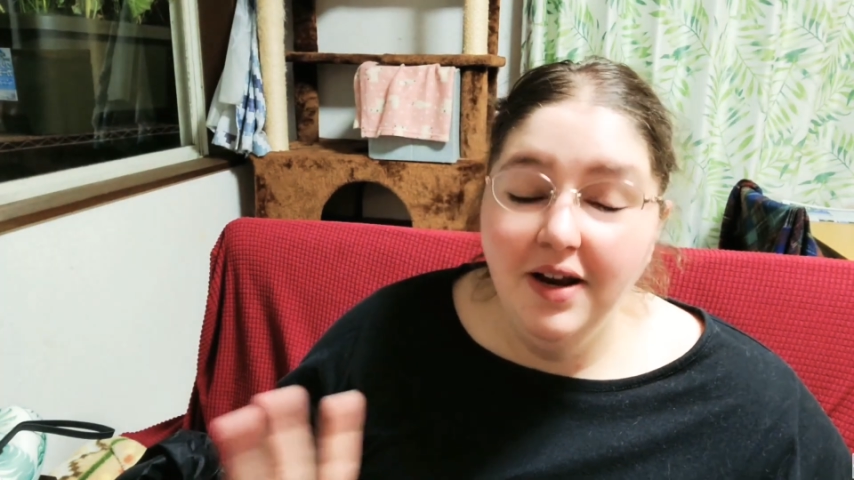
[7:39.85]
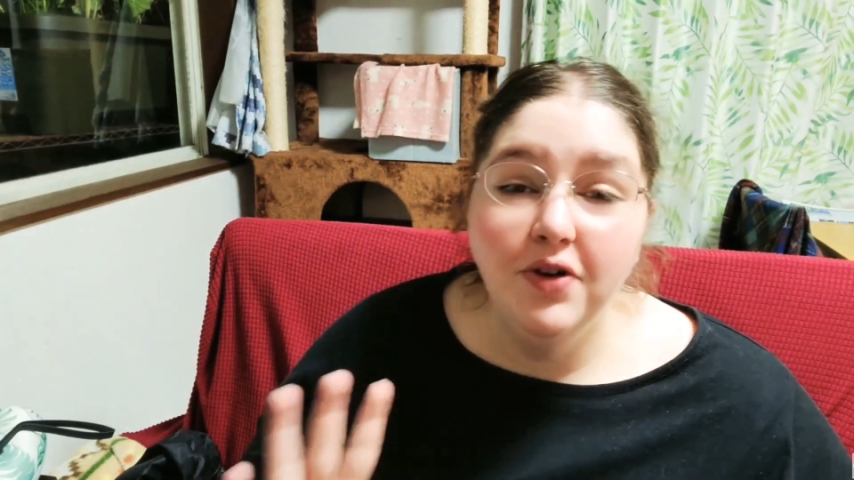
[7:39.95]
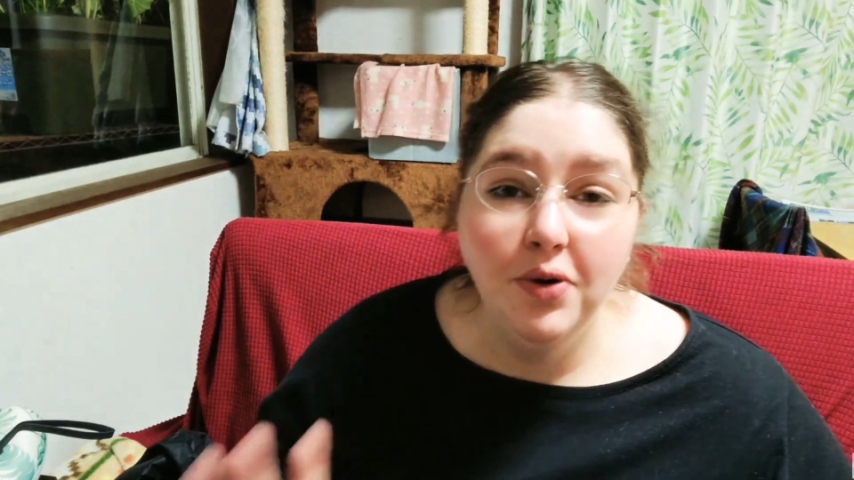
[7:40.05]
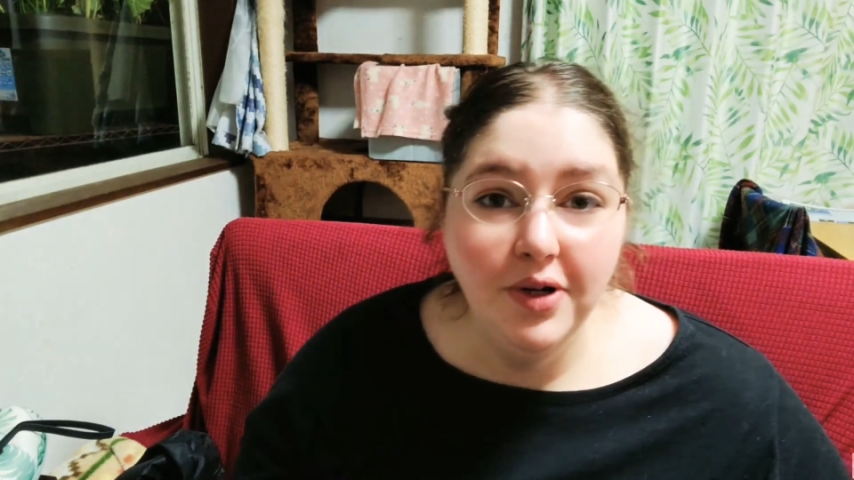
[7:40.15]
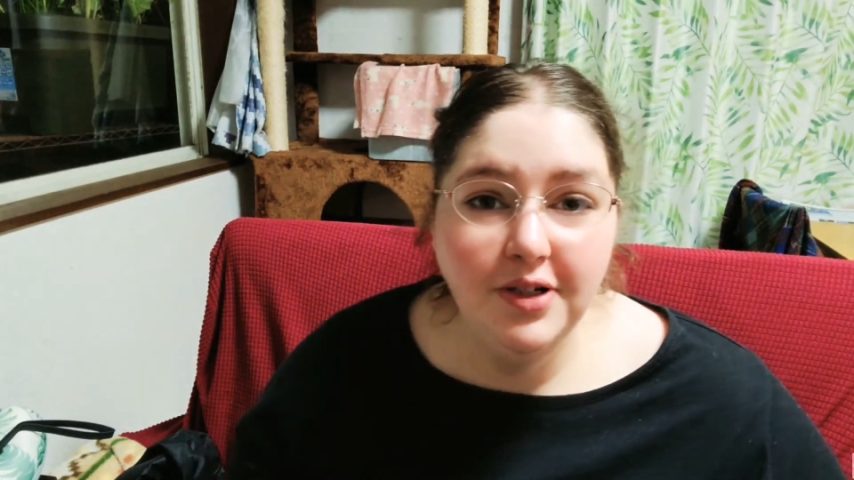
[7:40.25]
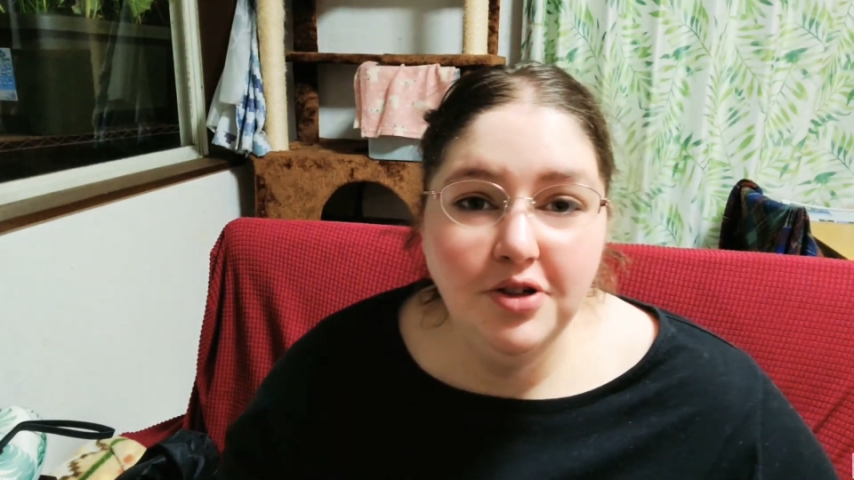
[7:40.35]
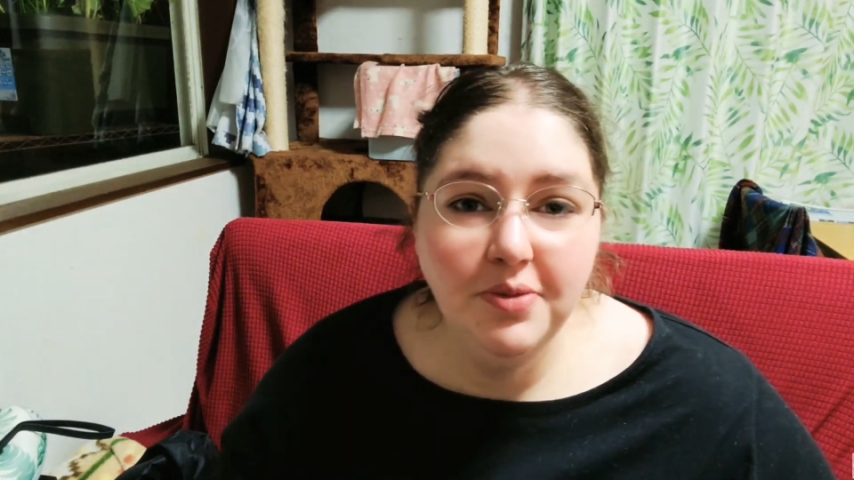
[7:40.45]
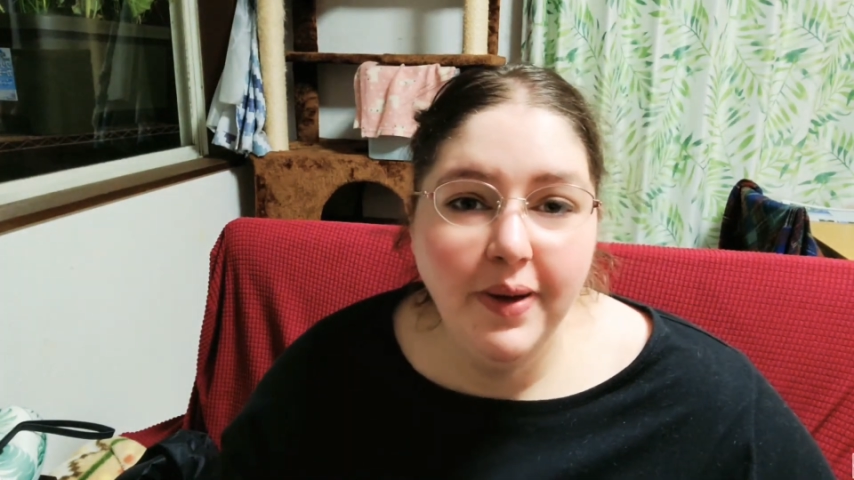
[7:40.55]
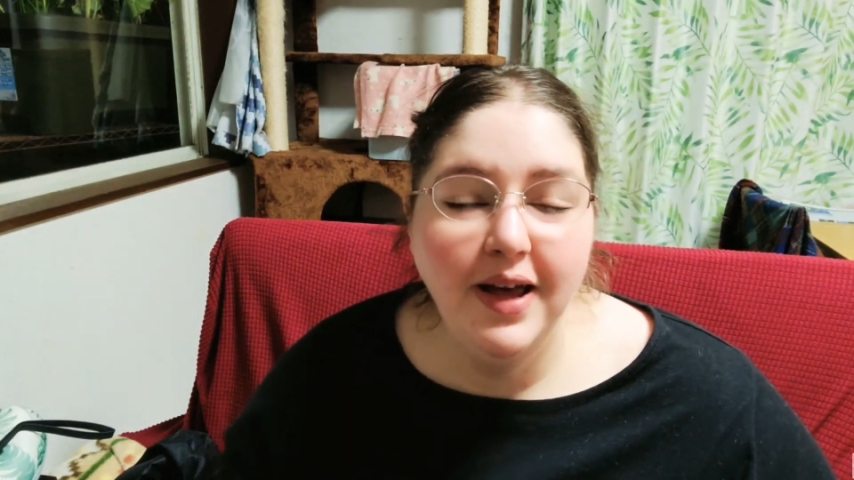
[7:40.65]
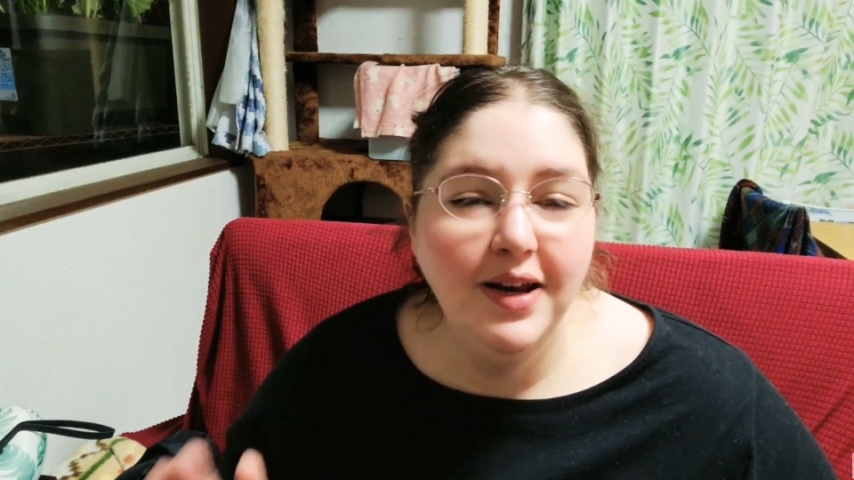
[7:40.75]
if you're going to
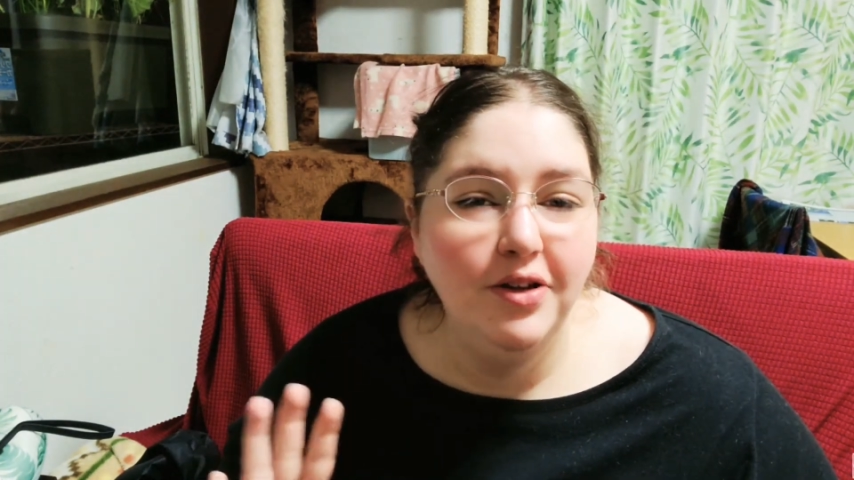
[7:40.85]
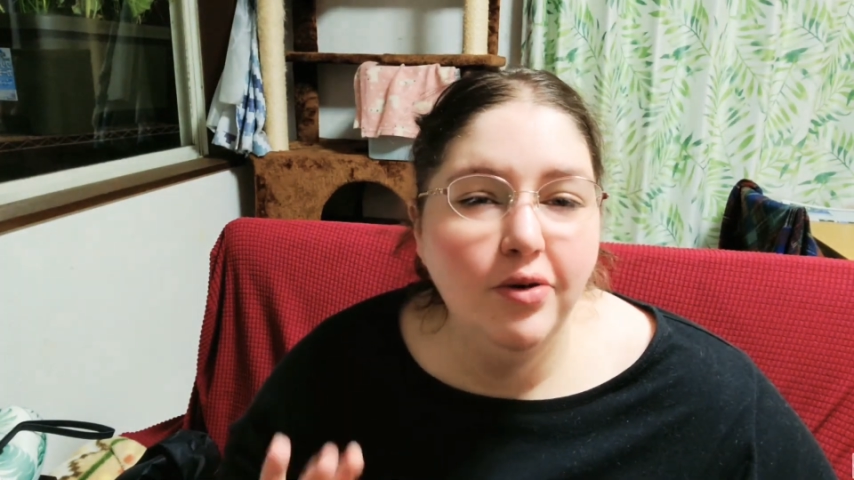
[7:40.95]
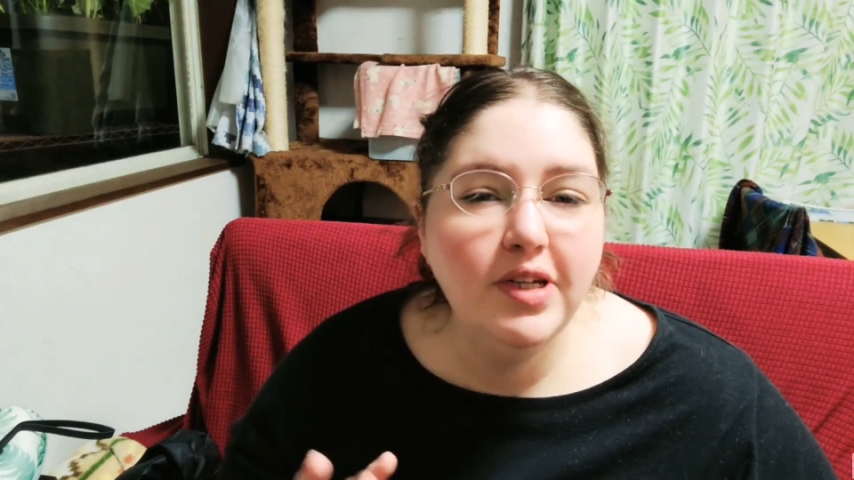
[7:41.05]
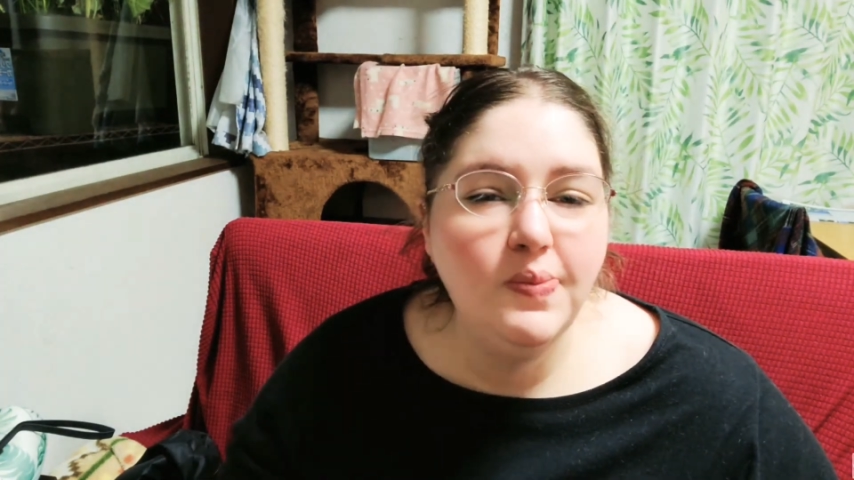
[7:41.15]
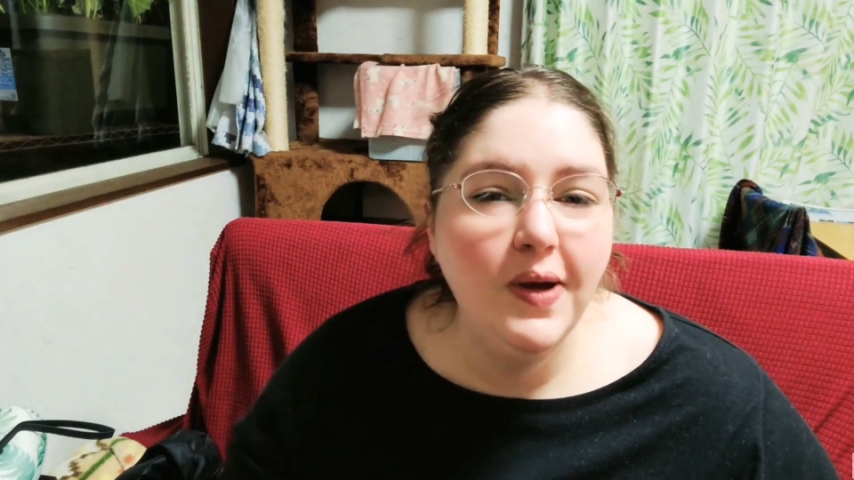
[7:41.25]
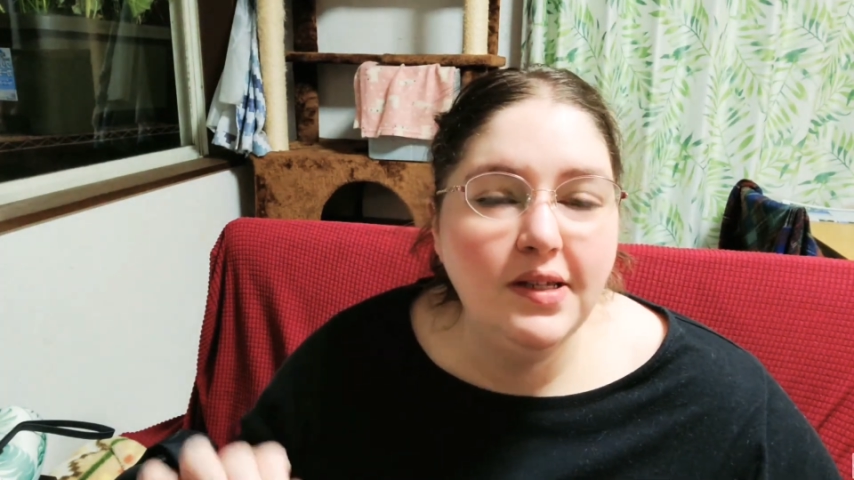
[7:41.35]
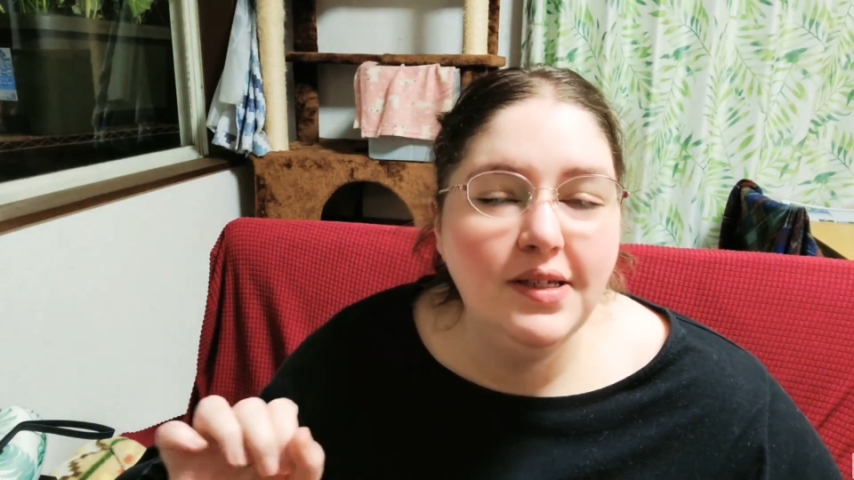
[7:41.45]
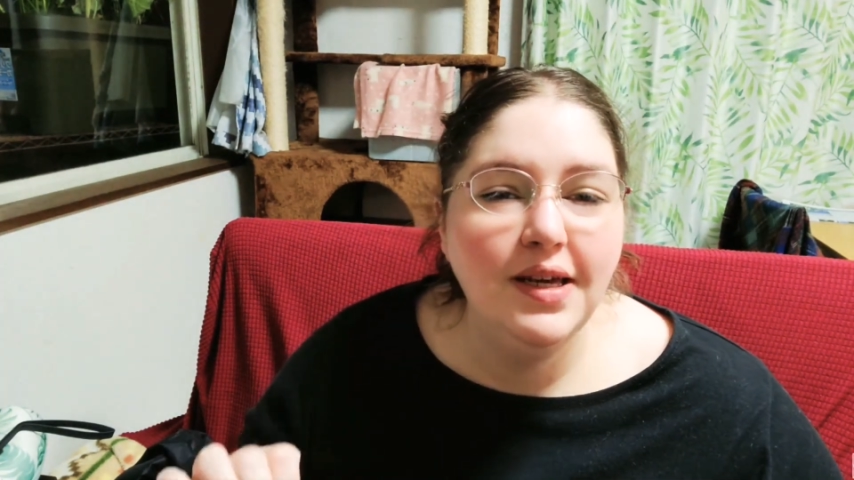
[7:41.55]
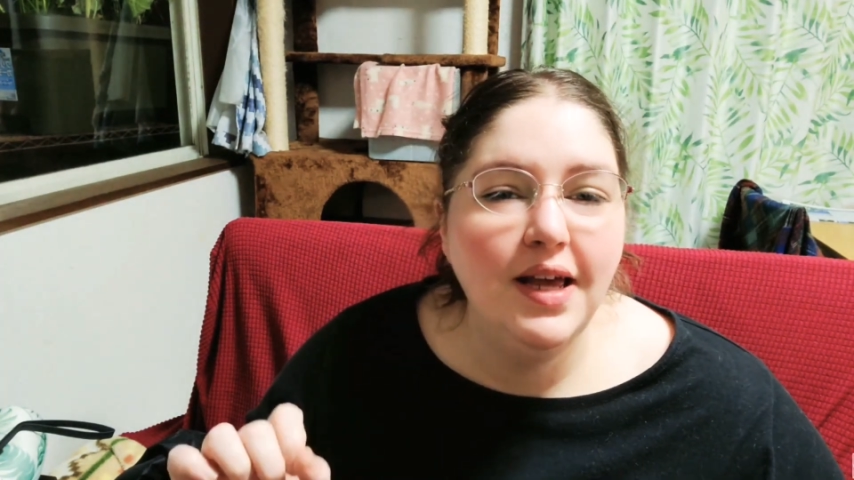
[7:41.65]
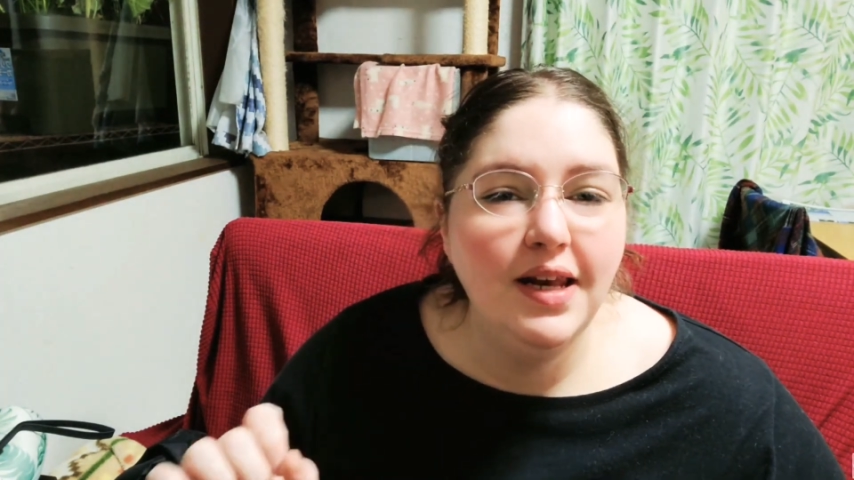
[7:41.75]
Japan and you expect to get